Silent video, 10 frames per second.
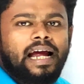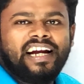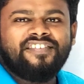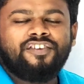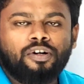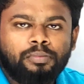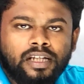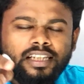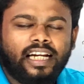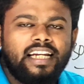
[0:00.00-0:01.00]
platform.
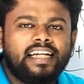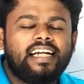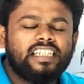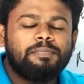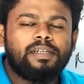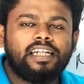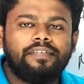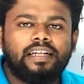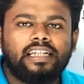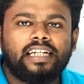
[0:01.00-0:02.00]
The link has been
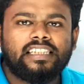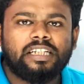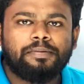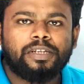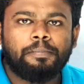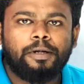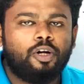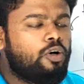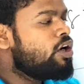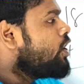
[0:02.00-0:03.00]
given in the description
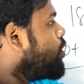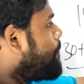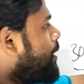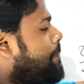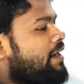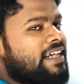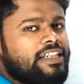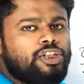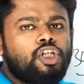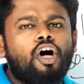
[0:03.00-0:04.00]
below. You people
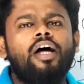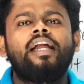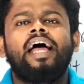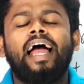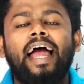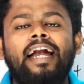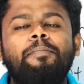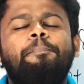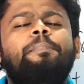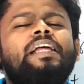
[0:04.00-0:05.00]
can join
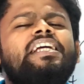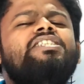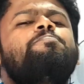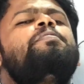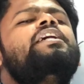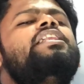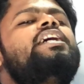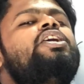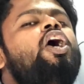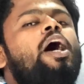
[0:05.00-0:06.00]
and please be
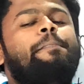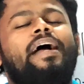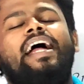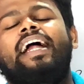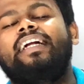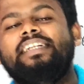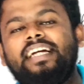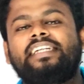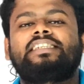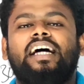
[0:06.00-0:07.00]
the top. And
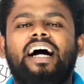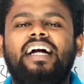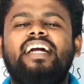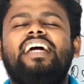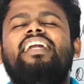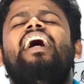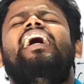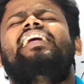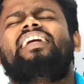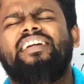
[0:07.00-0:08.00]
yes, again,
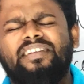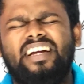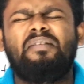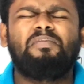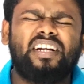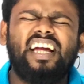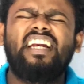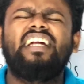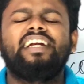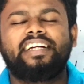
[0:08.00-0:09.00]
I am
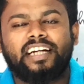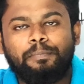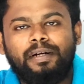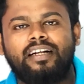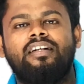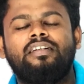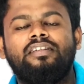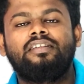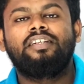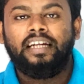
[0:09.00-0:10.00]
really little bit
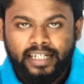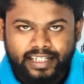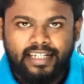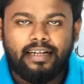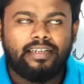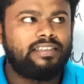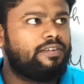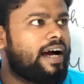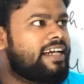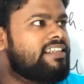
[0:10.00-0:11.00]
in a
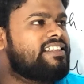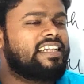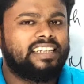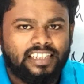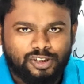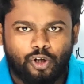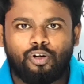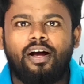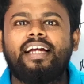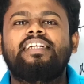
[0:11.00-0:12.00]

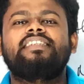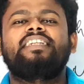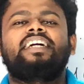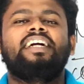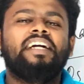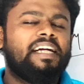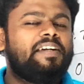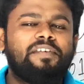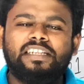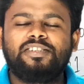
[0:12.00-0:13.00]
sorrow I can say
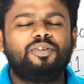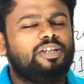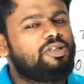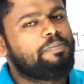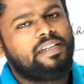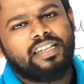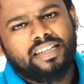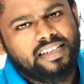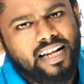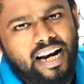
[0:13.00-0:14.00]
it is going to be
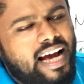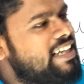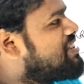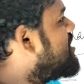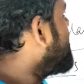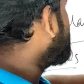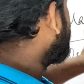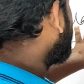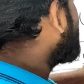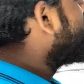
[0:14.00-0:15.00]
the last
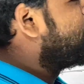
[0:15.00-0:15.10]
session